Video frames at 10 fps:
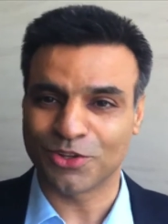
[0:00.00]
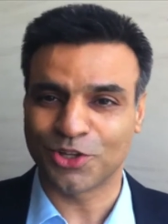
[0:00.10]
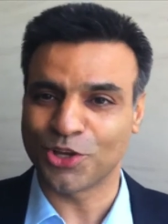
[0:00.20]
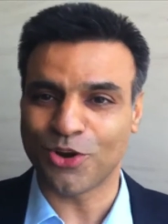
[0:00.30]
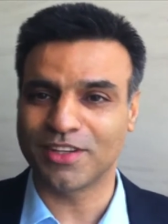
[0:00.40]

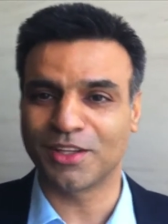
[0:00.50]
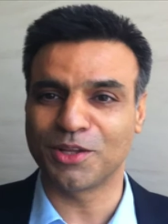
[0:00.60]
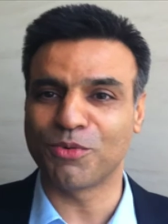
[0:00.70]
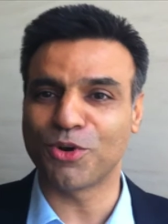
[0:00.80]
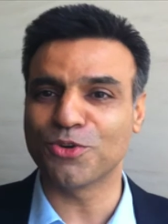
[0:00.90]
thought that they
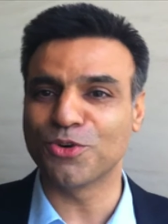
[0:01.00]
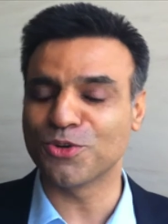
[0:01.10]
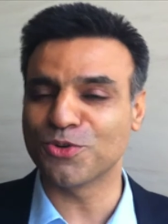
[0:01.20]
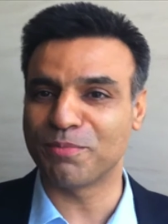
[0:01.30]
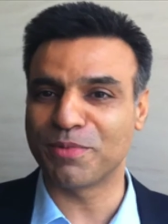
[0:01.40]
wanted to go
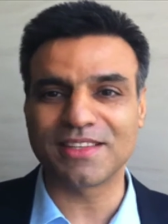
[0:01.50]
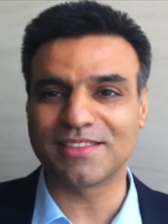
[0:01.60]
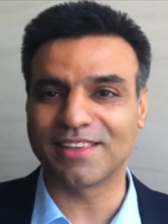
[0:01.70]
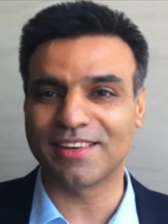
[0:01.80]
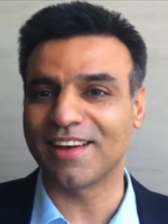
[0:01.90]
to a busy
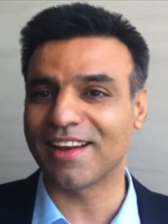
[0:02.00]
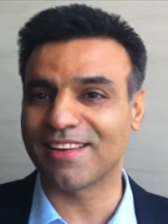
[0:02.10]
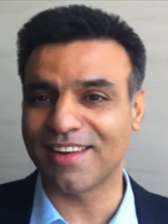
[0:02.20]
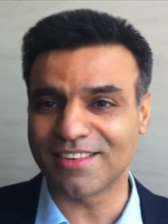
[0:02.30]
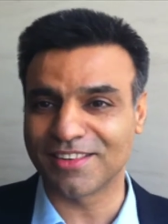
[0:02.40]
city like
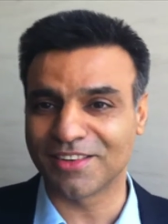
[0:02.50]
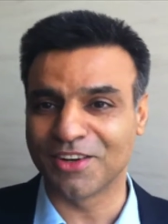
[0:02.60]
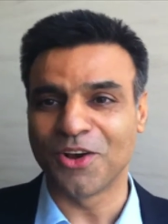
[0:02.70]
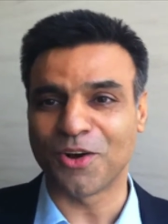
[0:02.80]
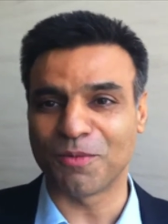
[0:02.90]
London
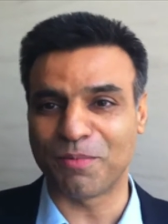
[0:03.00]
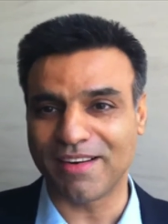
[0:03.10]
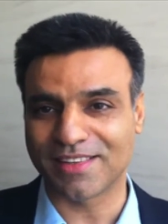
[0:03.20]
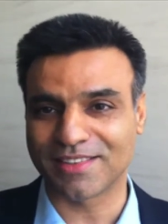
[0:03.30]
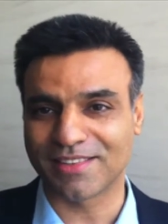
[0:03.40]
or
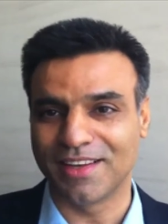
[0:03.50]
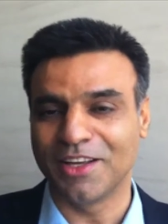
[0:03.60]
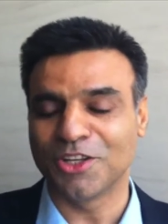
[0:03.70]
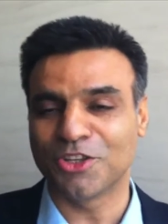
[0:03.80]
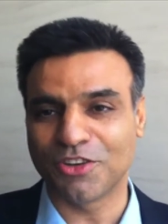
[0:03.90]
Paris.
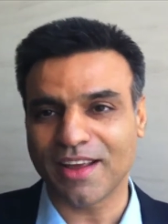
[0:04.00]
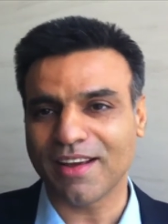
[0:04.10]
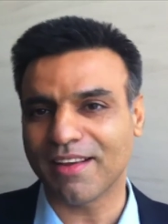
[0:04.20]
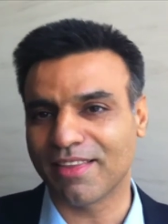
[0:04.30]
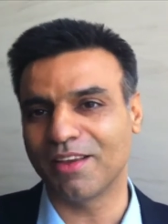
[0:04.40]
Today
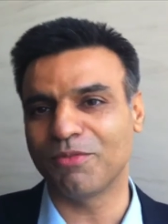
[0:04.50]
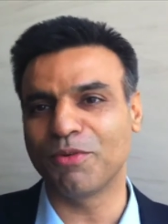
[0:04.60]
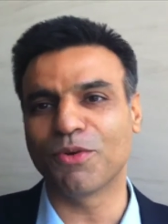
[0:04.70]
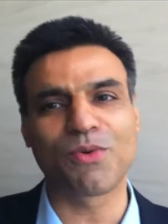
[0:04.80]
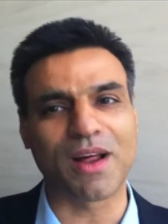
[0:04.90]
I think we
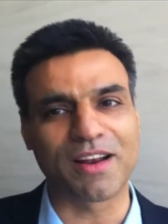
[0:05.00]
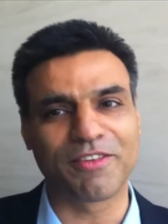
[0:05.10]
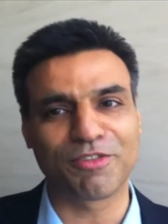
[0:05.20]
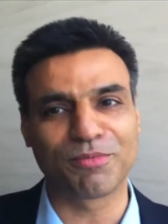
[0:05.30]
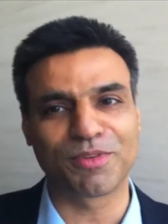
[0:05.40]
want to run
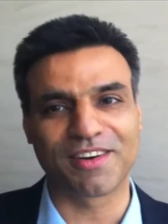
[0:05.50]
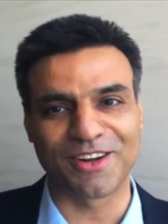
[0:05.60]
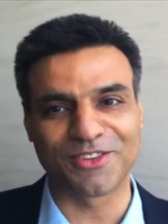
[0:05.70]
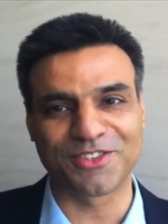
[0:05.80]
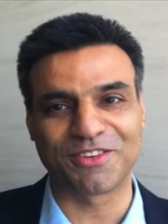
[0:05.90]
away from the
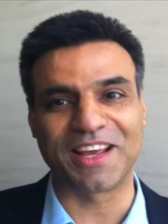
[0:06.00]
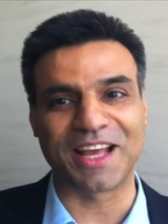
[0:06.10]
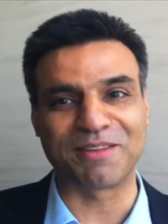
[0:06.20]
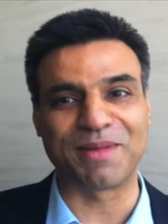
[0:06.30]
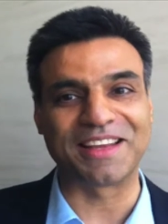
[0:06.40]
crowds that we
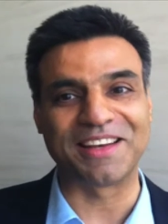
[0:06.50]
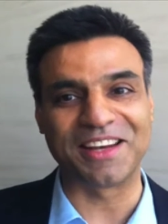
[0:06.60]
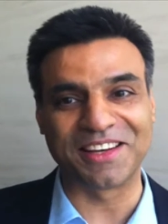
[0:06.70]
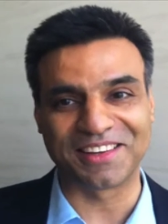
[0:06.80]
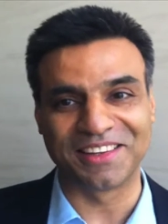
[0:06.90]
had back in
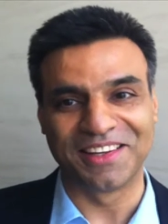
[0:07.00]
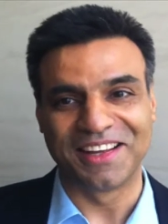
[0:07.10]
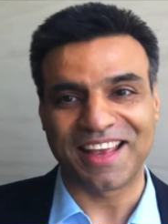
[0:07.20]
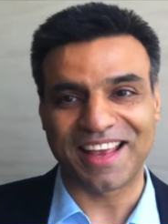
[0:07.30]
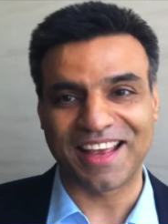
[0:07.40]
India
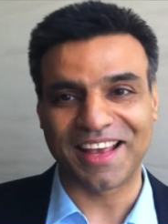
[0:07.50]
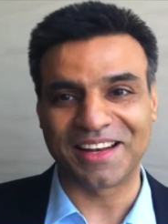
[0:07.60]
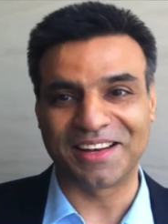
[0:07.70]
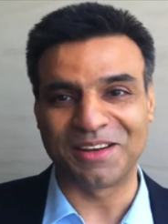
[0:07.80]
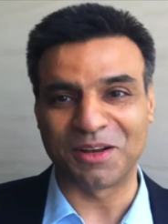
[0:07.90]

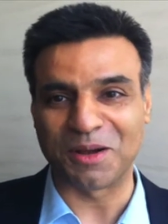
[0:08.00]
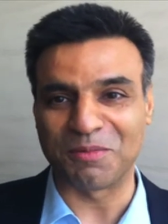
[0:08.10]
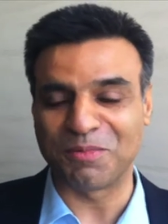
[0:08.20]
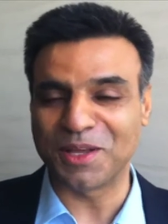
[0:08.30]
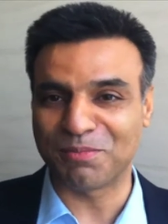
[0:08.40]
and
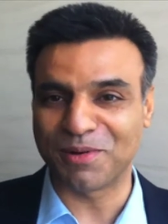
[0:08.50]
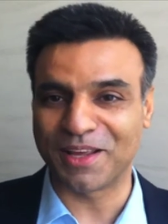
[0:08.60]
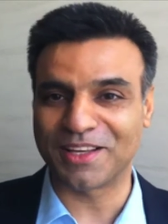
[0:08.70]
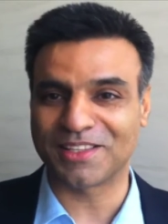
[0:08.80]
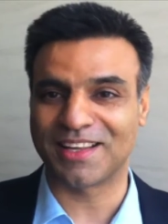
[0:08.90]
be in a
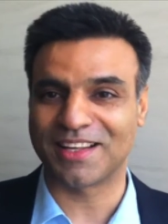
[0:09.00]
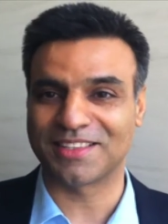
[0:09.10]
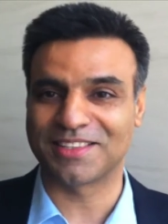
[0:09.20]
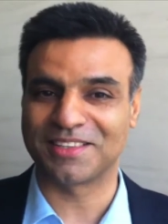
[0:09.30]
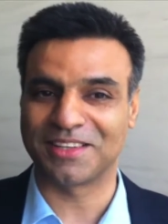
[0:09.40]
place
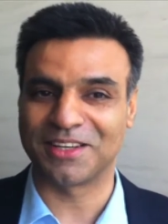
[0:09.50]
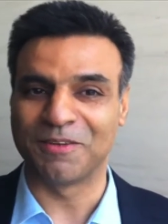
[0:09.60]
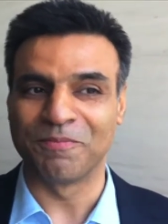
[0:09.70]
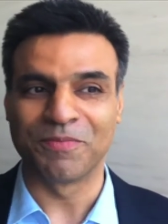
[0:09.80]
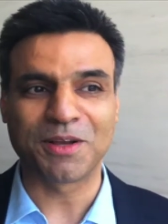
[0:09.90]
that's
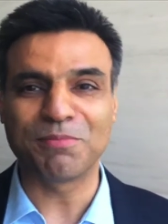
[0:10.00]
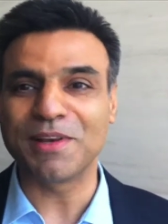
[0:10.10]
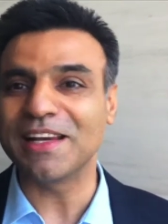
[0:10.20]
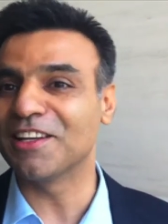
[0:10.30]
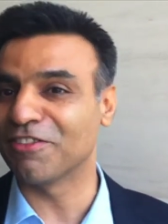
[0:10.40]

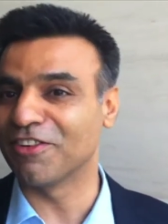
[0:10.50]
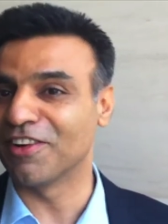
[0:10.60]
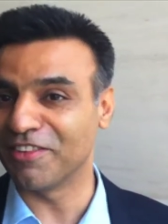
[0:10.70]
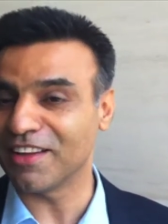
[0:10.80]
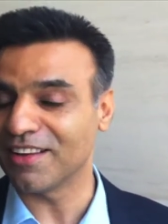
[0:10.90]
completely different
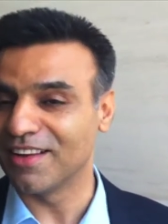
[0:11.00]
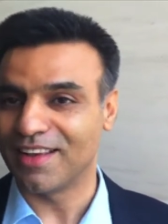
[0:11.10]
living,